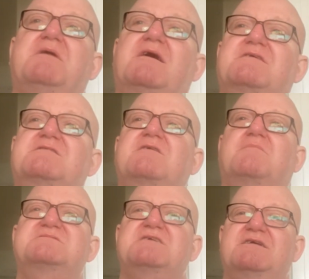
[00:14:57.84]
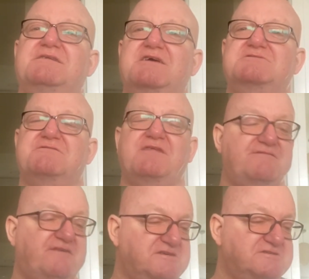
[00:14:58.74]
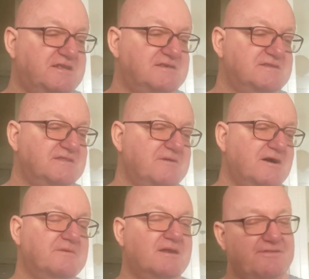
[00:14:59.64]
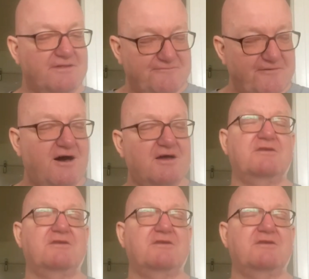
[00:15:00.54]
by the stop-start nature of their fixture list at the moment, and the fire